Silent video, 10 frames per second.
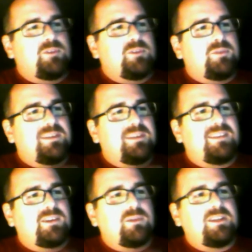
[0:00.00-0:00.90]
to
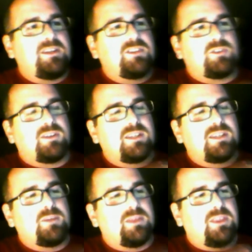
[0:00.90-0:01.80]
disagree strongly
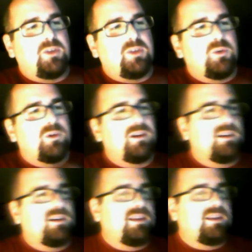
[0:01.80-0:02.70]
with you
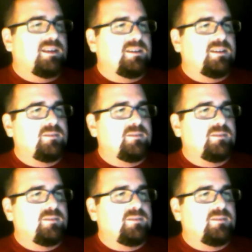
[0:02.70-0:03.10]
in